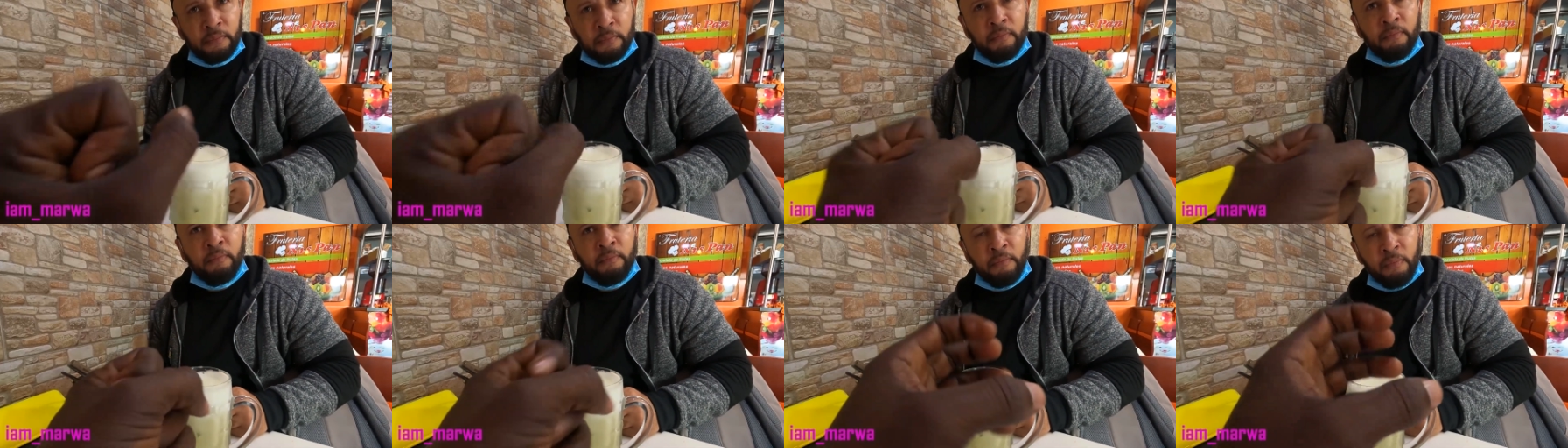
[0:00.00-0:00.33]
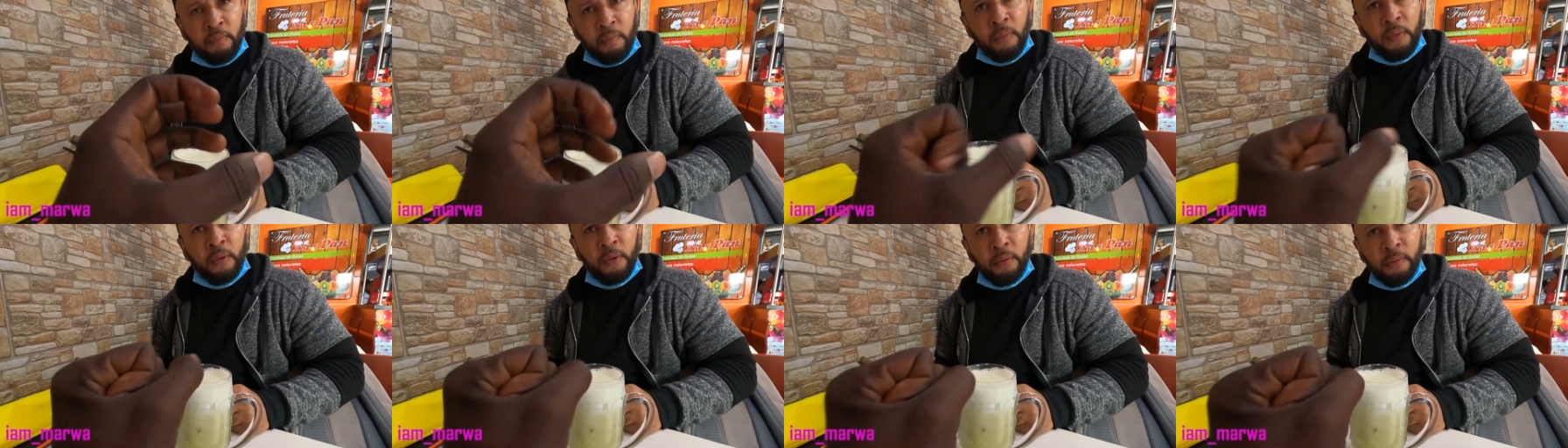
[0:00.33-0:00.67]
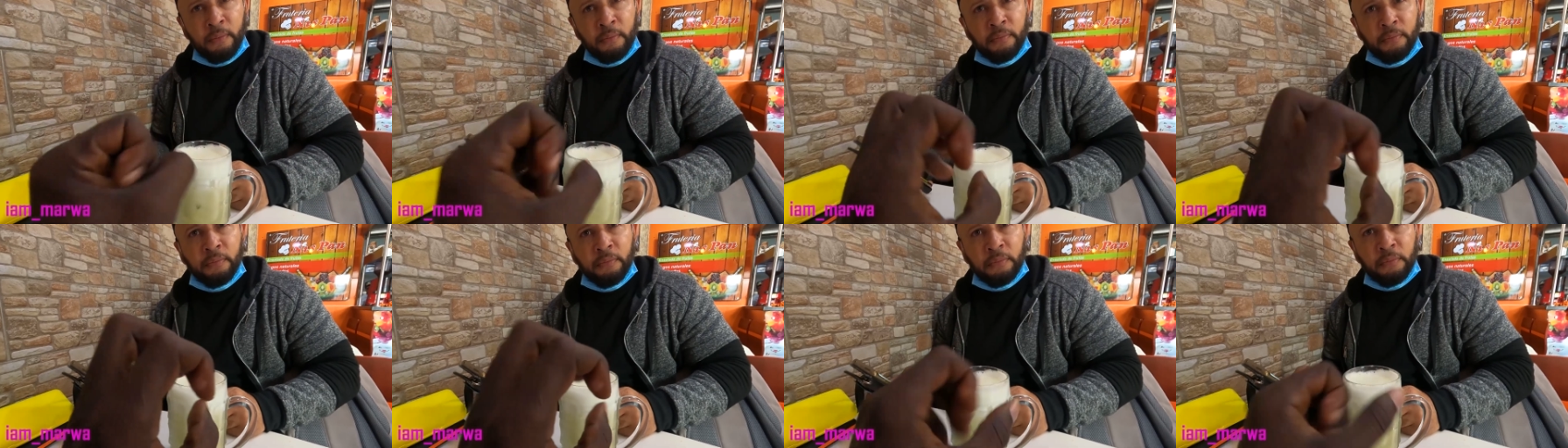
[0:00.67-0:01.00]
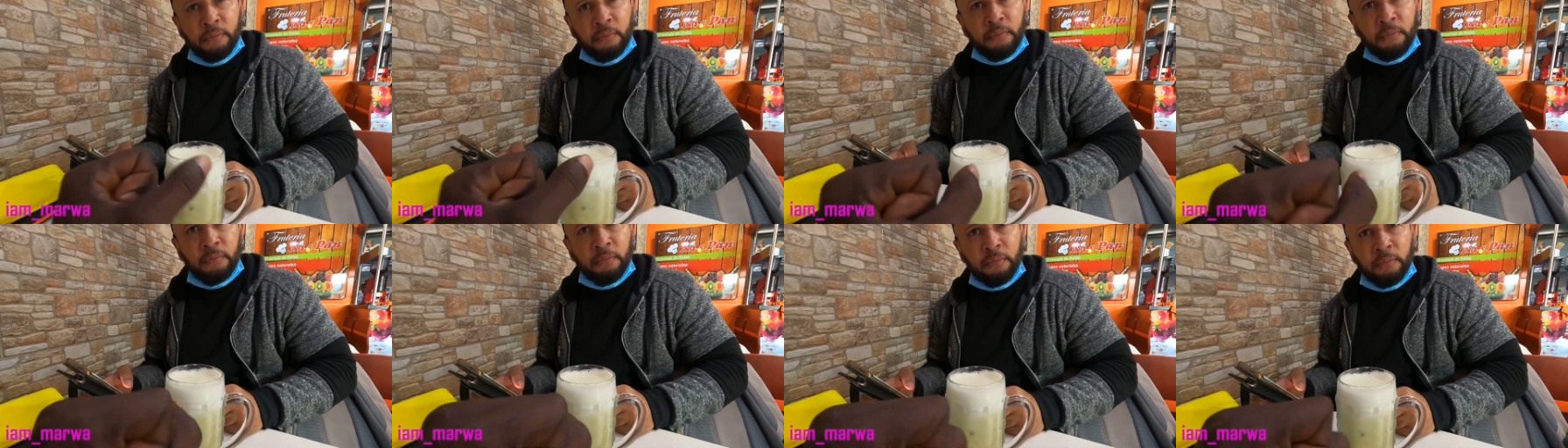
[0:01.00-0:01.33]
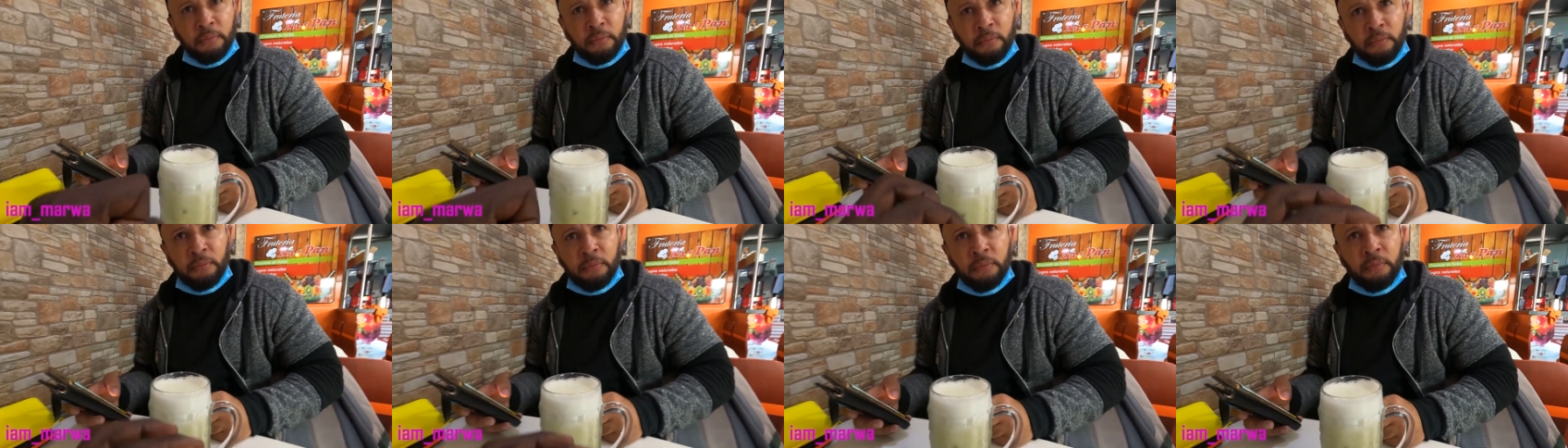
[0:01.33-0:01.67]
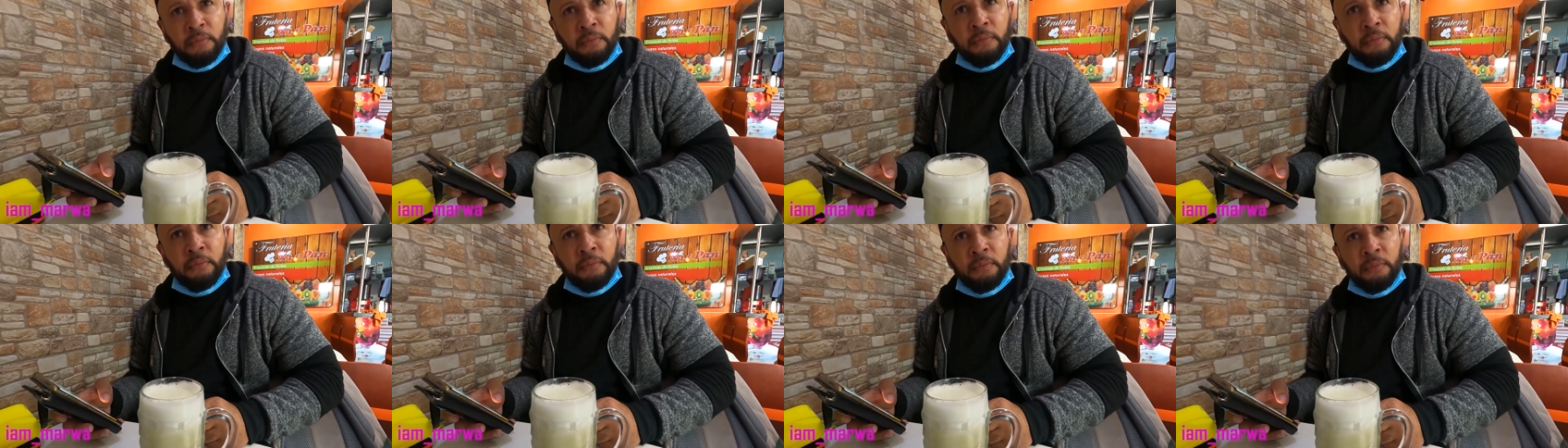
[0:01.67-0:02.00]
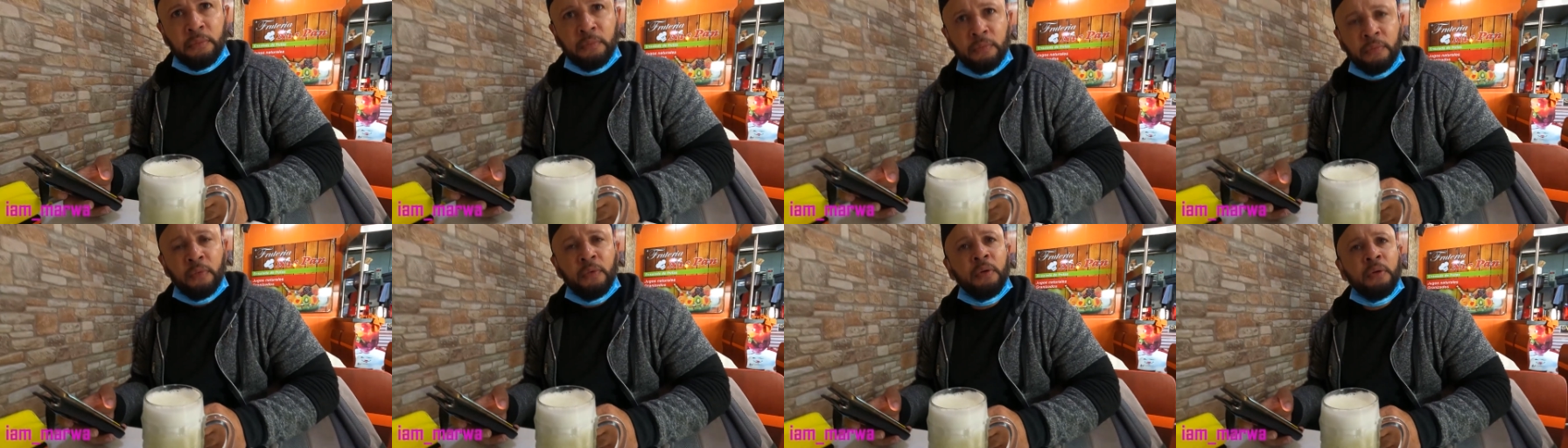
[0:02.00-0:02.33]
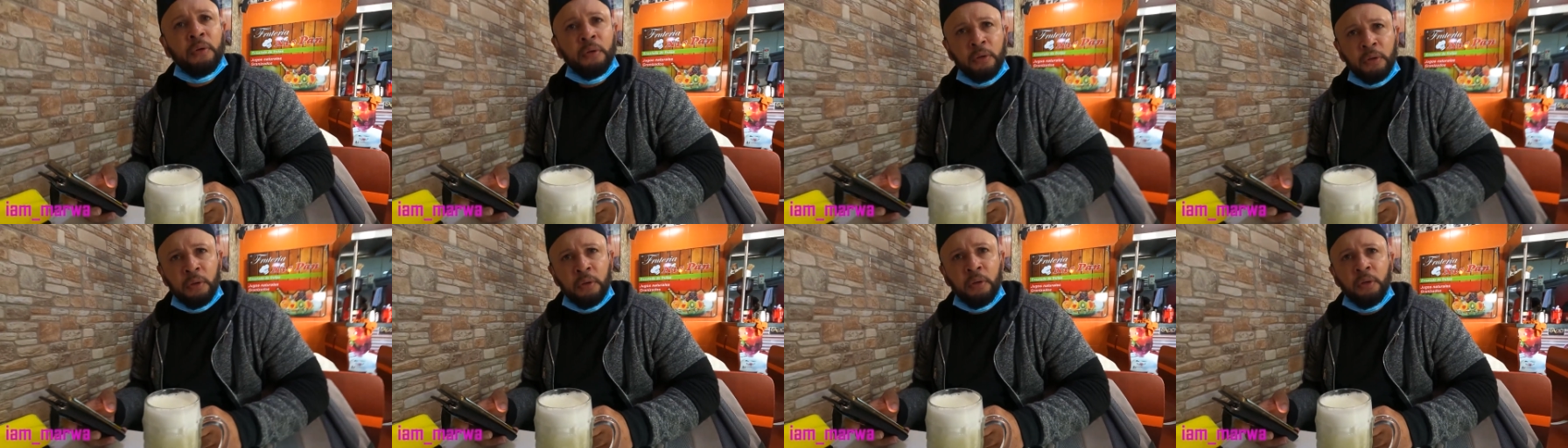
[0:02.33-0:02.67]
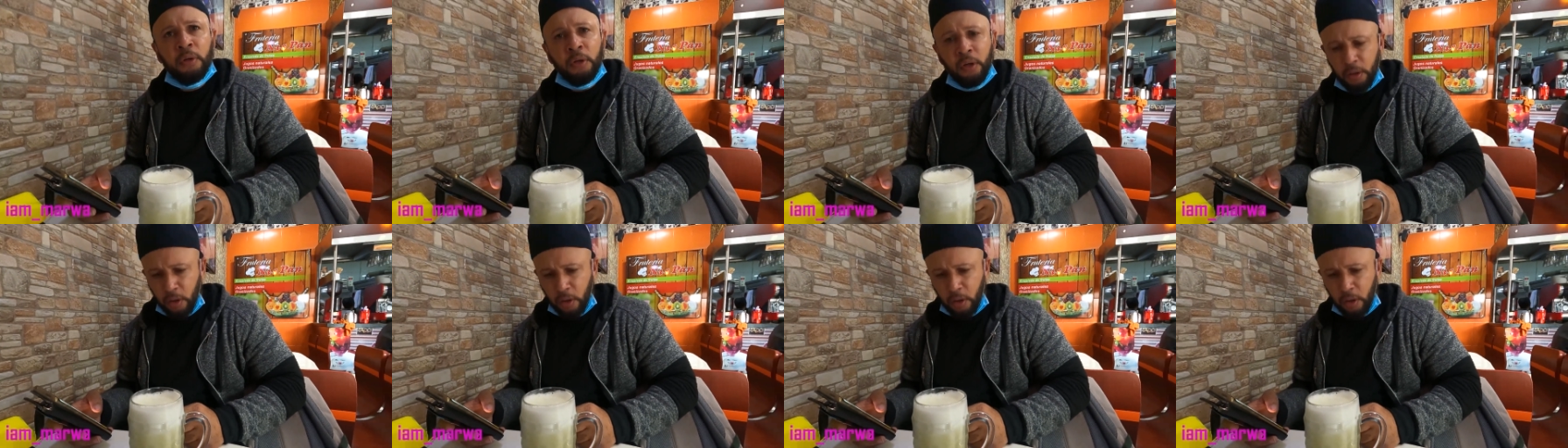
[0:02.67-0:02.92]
squeezed fruits, and you can't.